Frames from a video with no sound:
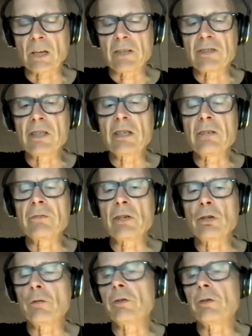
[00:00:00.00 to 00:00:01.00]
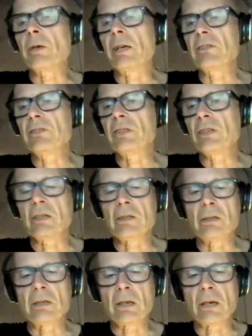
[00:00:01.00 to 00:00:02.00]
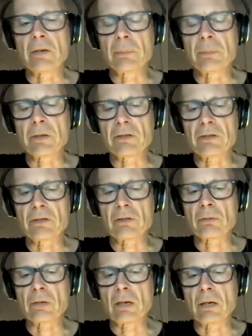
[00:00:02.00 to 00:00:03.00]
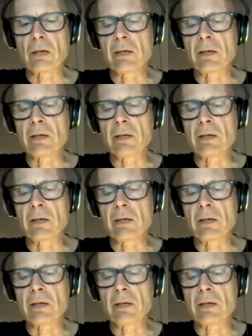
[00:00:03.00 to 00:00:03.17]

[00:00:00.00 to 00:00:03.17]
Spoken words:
I see it in Vancouver, but I see it in other places as well.